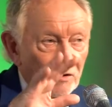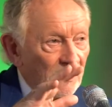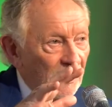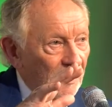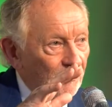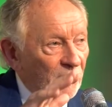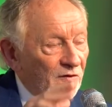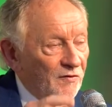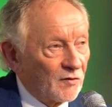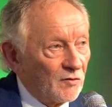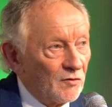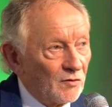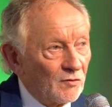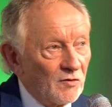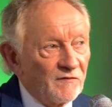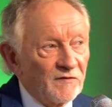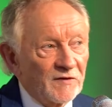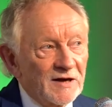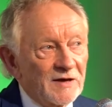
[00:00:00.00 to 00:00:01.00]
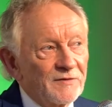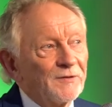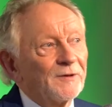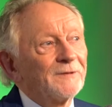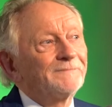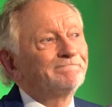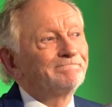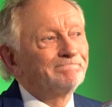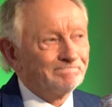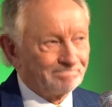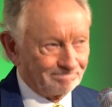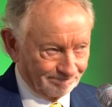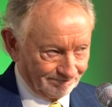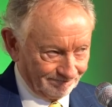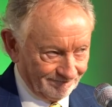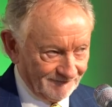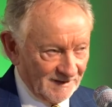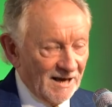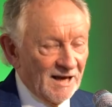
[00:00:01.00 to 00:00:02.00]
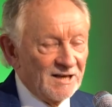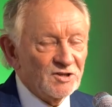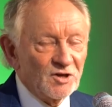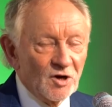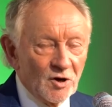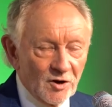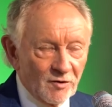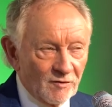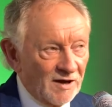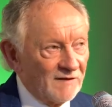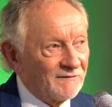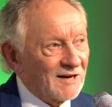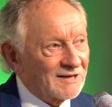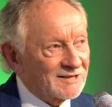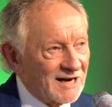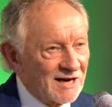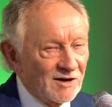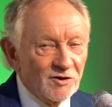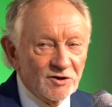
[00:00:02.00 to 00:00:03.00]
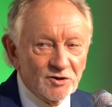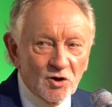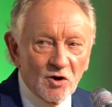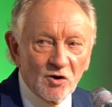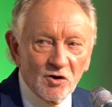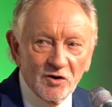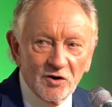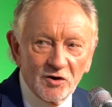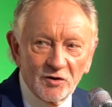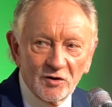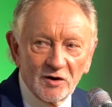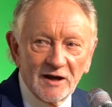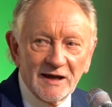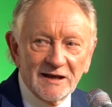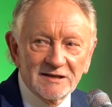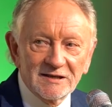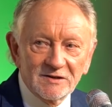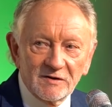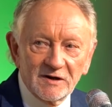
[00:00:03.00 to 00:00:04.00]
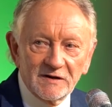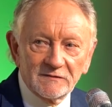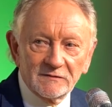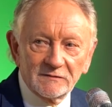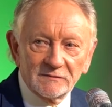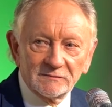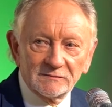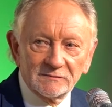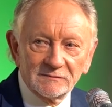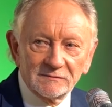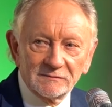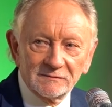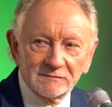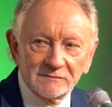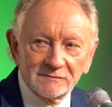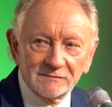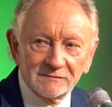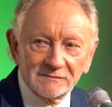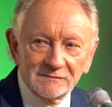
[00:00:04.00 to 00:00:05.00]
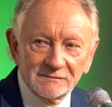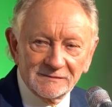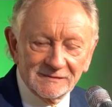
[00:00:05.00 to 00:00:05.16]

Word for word: It went through the roof, and I thought, it's now arrived. It's earned its corn now. It's come arrived. on, we'll put it through the roof now.